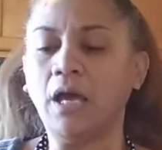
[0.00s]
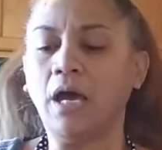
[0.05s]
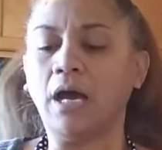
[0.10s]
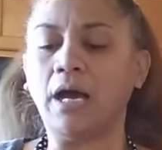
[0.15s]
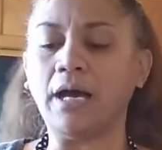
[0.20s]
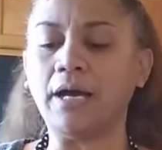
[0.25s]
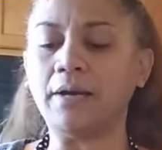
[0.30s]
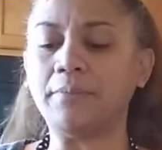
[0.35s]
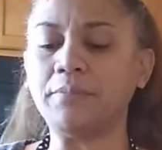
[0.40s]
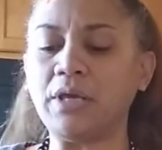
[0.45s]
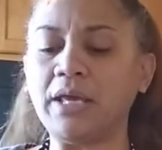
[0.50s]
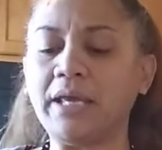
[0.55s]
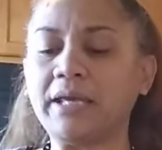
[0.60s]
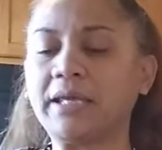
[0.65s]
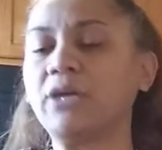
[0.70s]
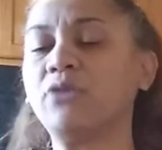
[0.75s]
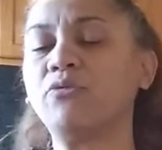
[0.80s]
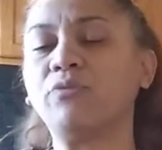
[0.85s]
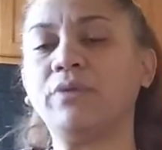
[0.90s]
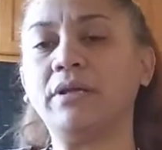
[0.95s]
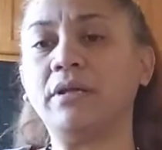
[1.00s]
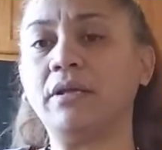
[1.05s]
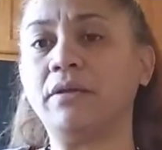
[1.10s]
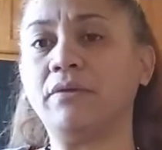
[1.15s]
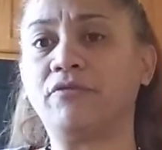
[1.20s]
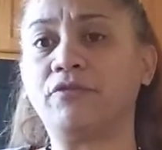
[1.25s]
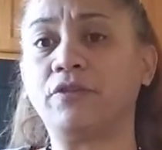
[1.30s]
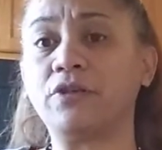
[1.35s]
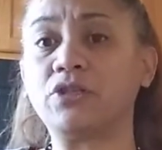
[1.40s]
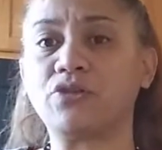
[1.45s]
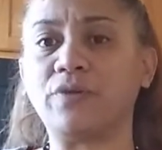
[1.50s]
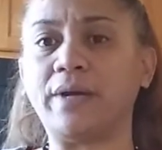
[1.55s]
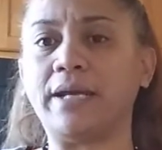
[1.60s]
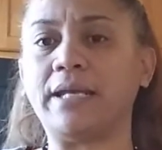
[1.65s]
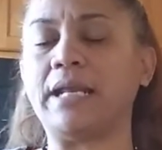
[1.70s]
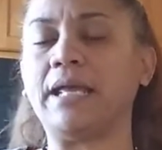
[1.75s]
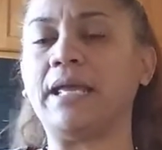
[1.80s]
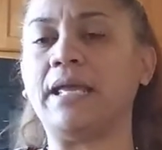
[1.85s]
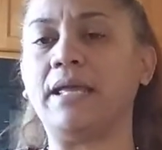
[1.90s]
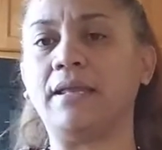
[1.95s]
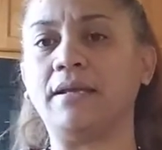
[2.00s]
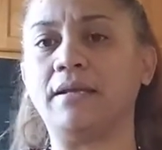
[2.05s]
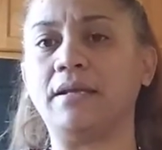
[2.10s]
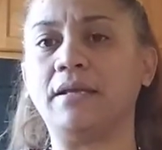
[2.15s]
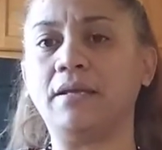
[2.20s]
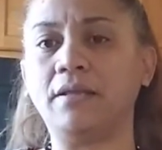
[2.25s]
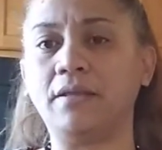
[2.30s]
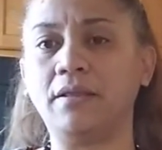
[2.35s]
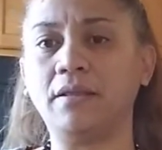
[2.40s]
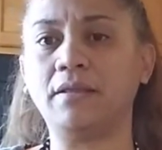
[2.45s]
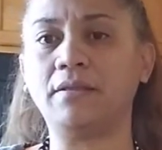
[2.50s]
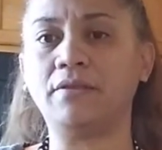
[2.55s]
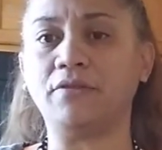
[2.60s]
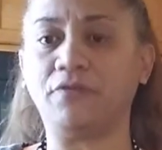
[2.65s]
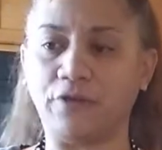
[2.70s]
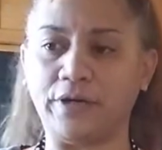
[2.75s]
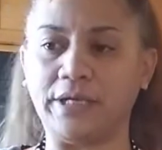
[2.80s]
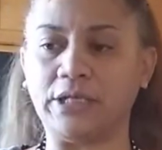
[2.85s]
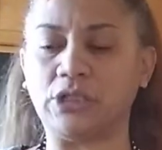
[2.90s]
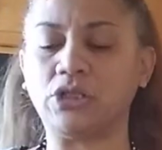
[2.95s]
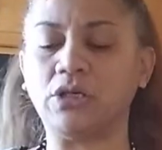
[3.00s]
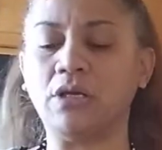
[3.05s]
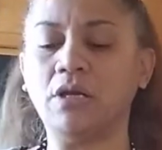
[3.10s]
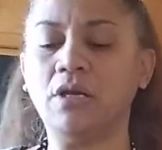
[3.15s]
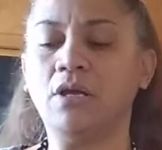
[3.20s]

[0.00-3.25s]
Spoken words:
It can refrigerate in the fridge